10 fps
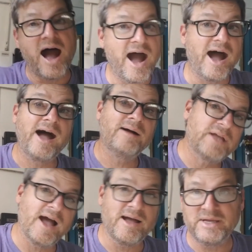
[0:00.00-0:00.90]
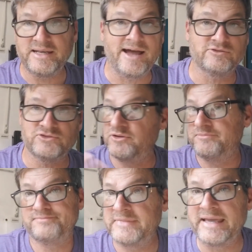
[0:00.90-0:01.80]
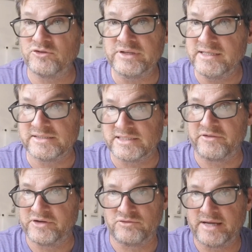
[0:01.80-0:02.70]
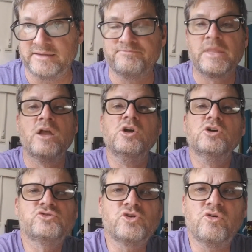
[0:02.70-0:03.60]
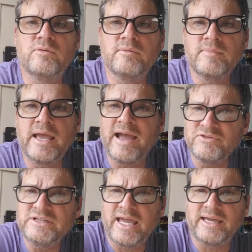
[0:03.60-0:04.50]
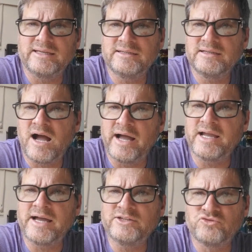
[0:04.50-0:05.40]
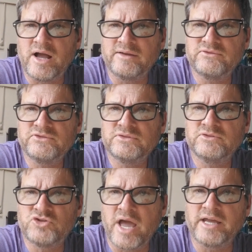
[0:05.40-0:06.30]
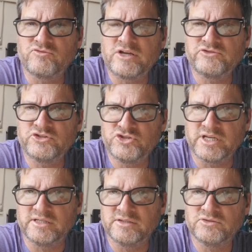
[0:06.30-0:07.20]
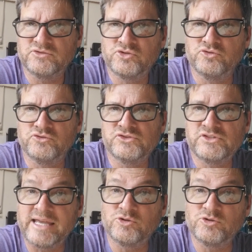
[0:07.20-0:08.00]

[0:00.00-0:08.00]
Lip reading: I'm coming out. So they don't need a stereo, right? So every day I drives Diana Ross the chicken to San